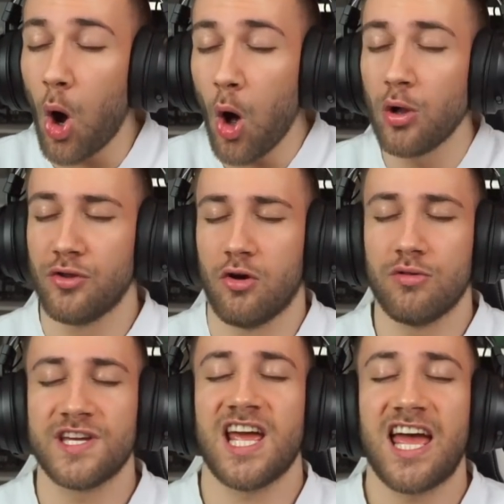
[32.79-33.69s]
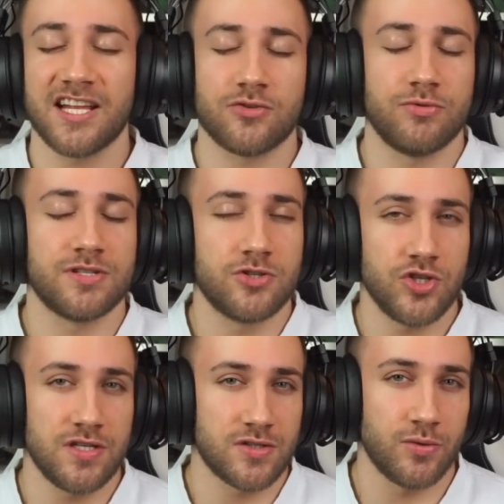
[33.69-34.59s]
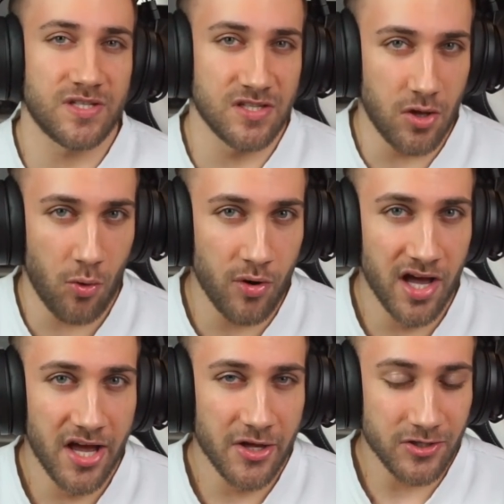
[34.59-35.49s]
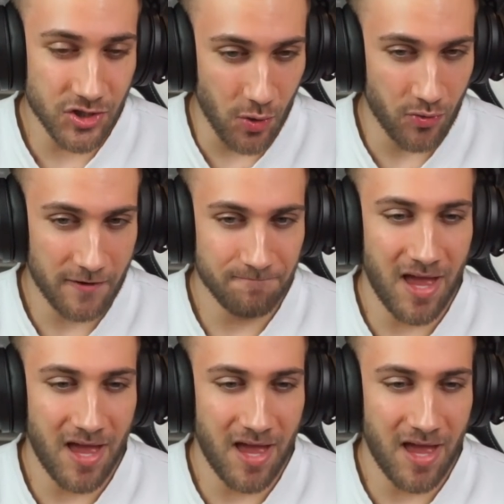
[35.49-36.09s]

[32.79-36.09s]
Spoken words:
all know that actress Jisoo is no joke.